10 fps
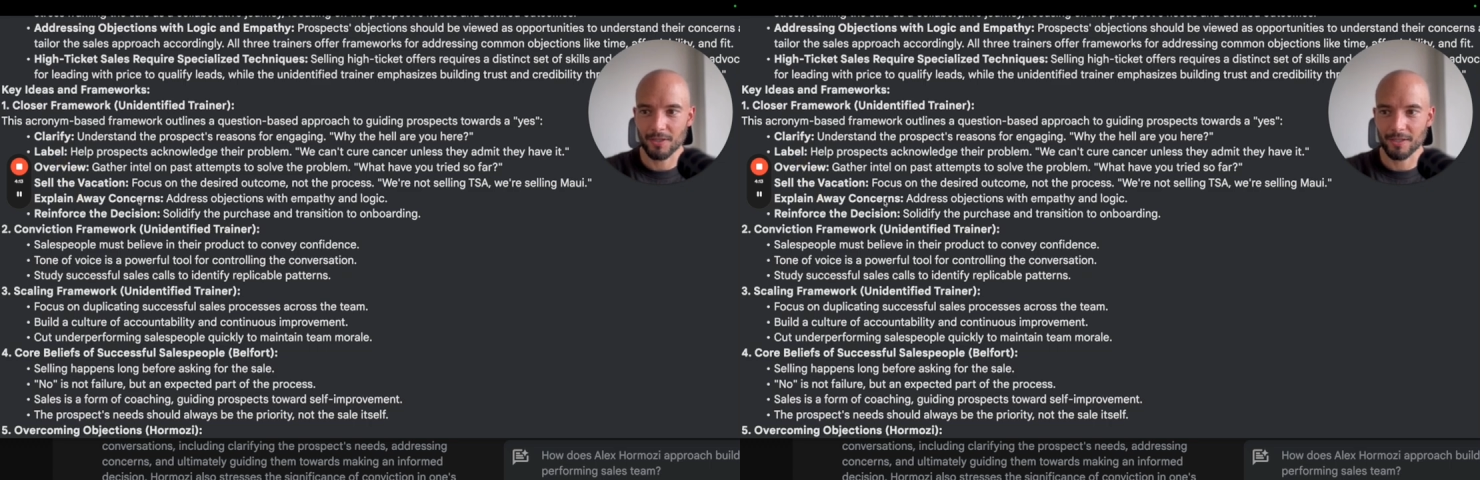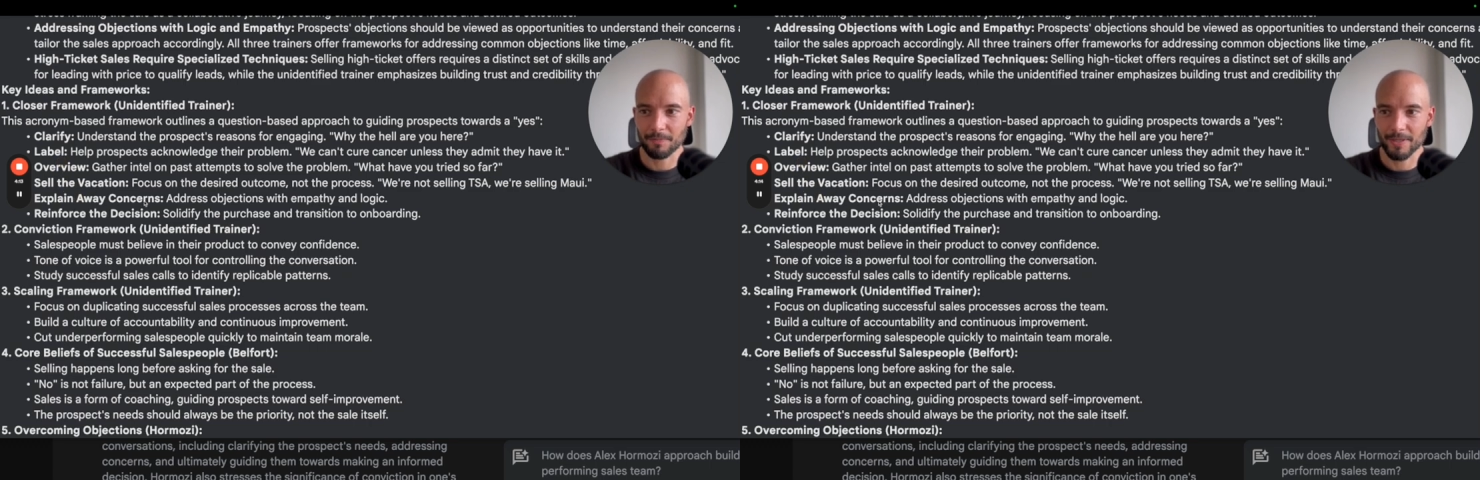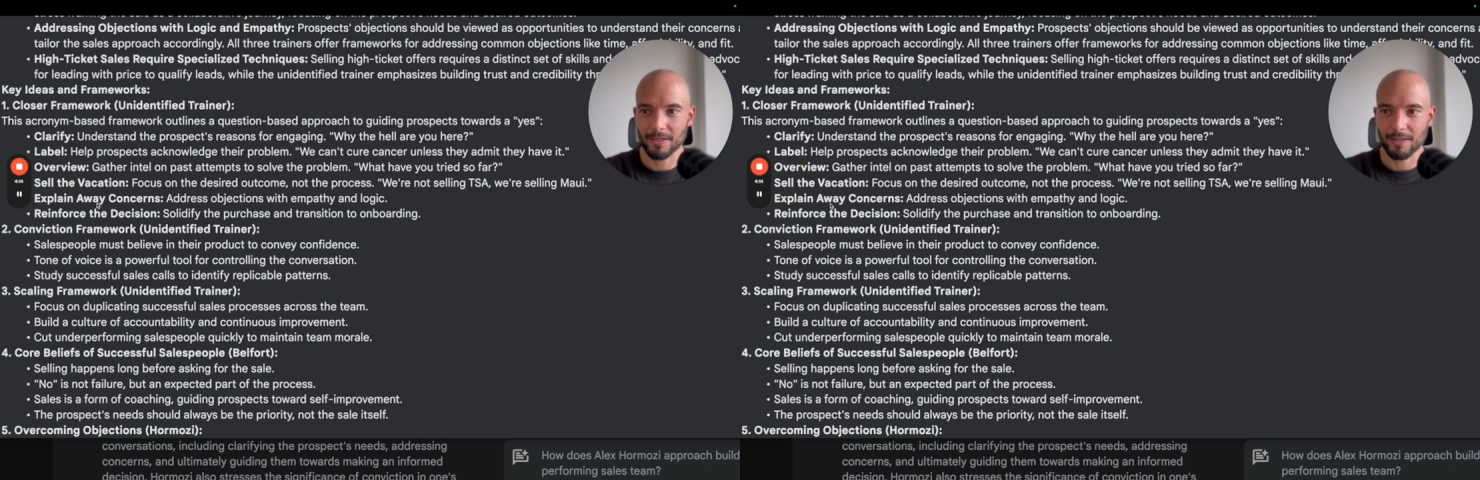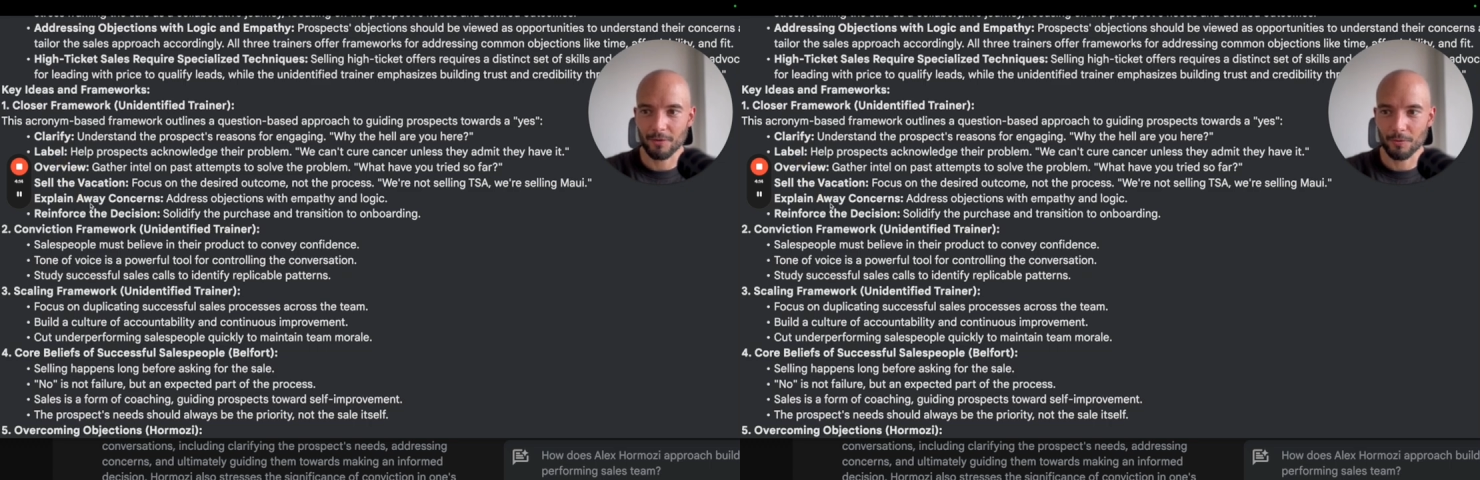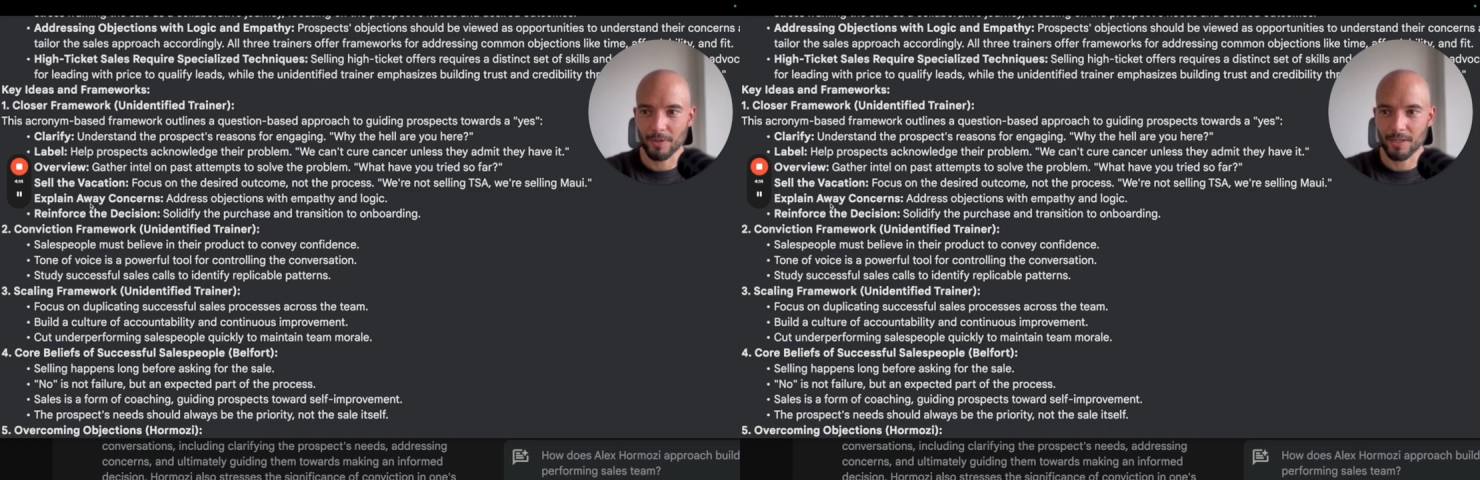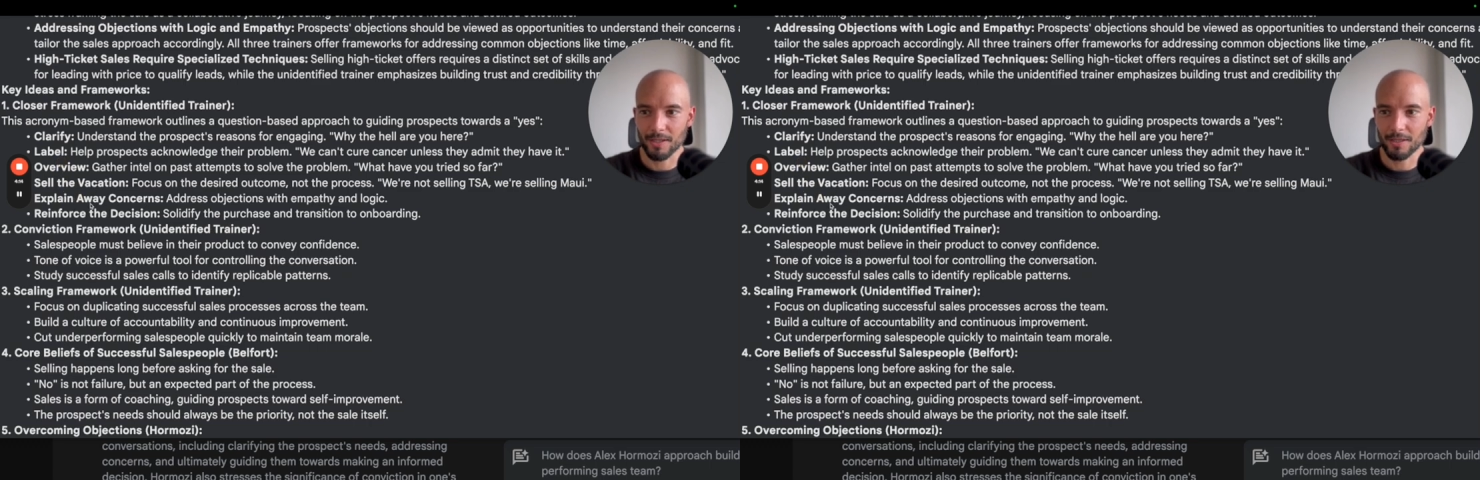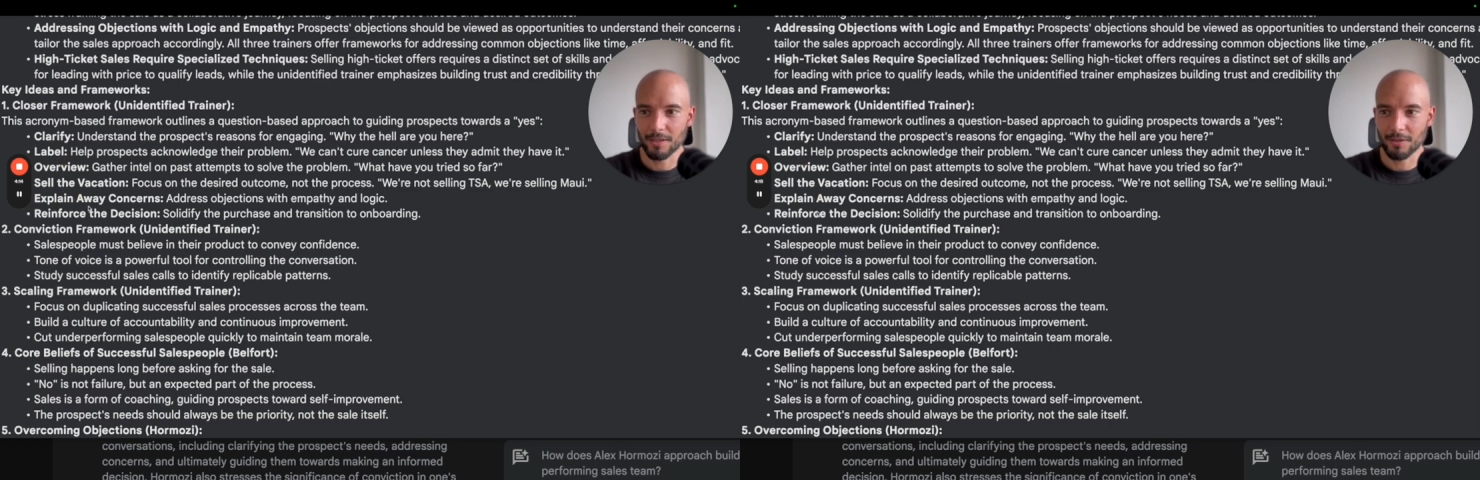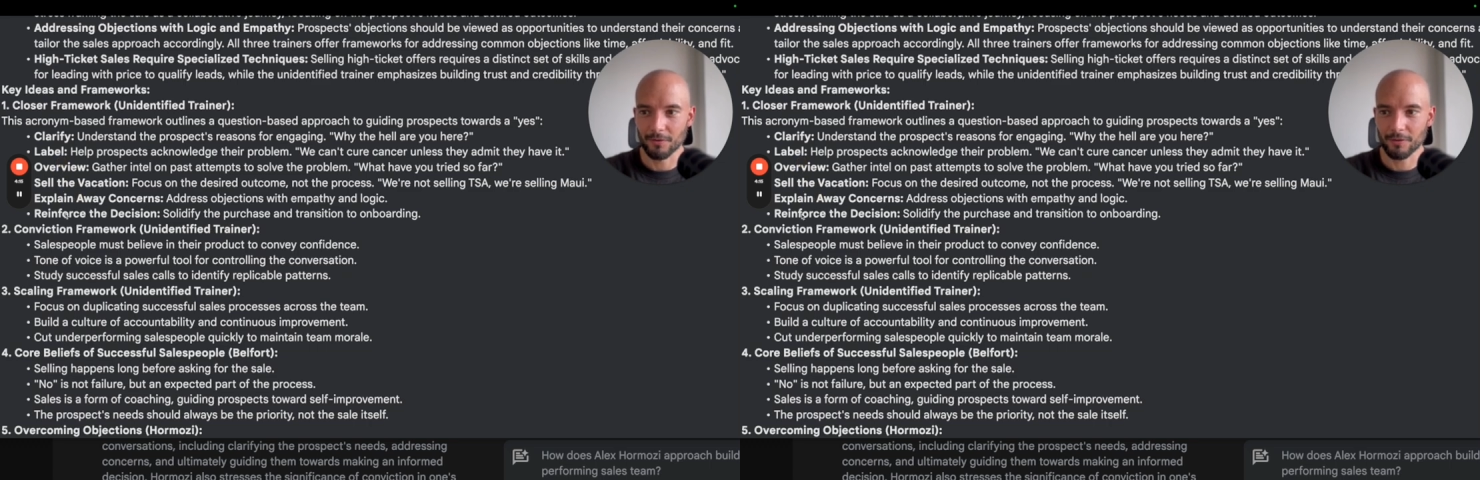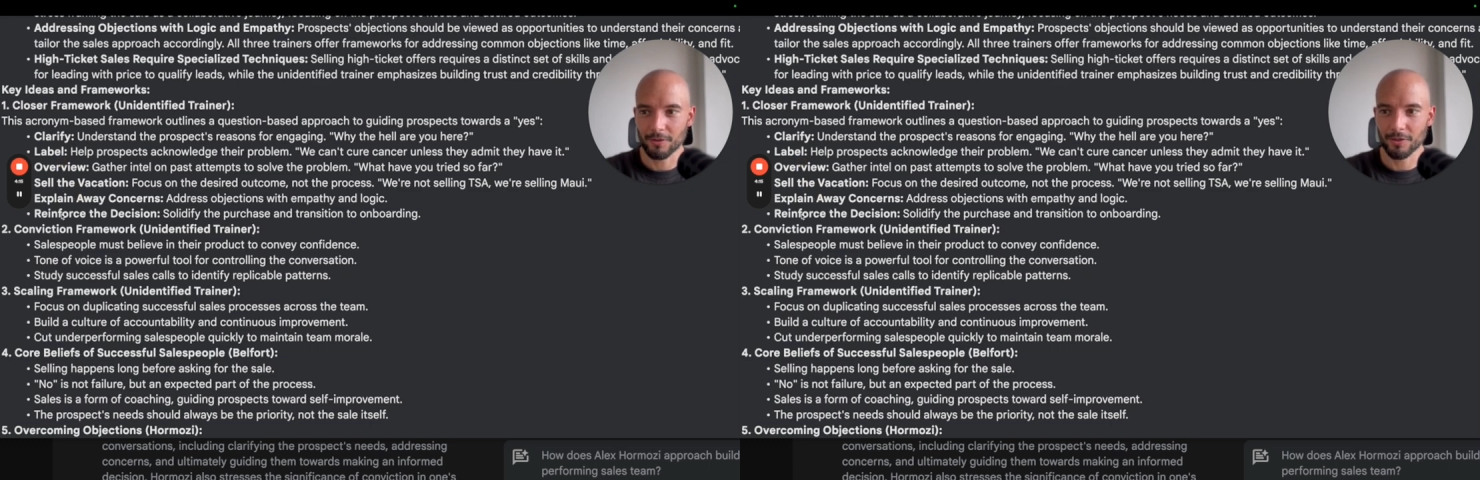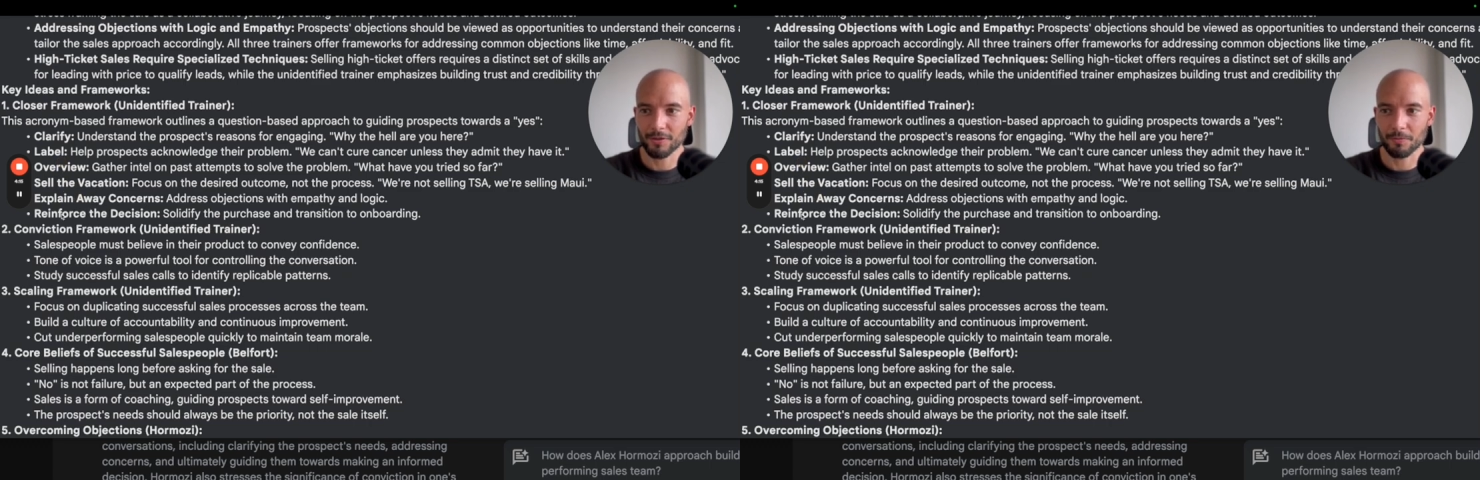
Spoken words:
explain away concerns,